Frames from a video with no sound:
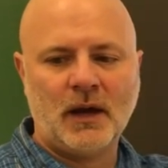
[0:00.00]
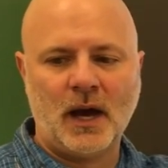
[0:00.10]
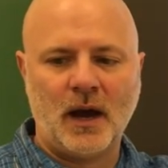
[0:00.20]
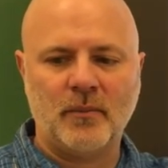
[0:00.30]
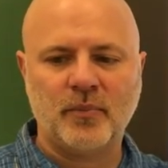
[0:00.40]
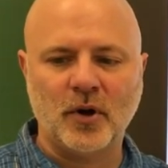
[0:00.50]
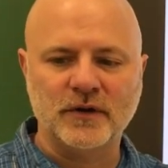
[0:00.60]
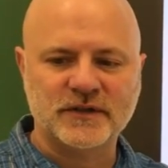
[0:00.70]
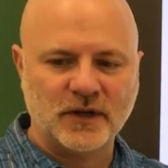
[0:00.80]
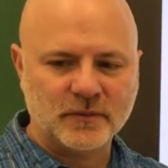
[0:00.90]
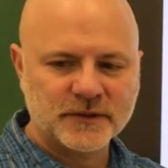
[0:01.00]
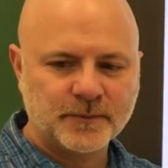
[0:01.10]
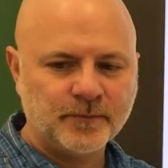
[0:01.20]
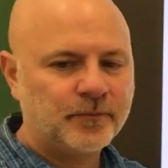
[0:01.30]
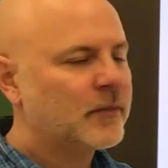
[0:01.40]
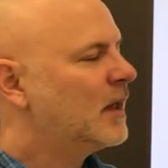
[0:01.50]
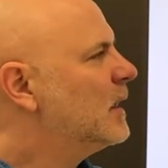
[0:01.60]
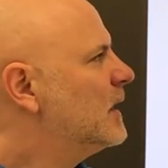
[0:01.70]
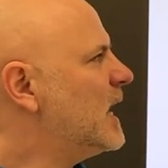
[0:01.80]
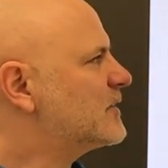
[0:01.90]
uh, protostomes.
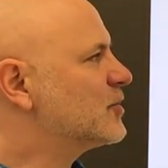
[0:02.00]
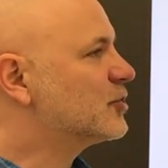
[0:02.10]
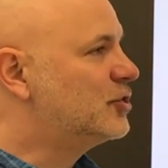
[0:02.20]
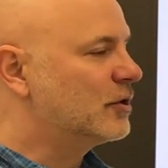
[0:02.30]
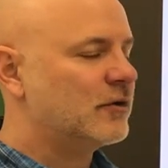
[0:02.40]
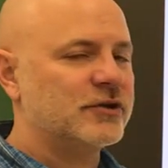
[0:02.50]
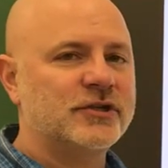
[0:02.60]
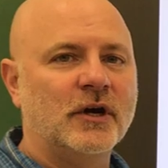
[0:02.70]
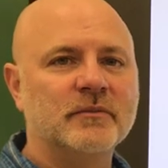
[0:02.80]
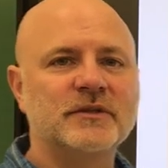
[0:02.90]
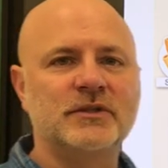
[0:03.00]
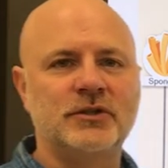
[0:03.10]
Next are deuterostomes.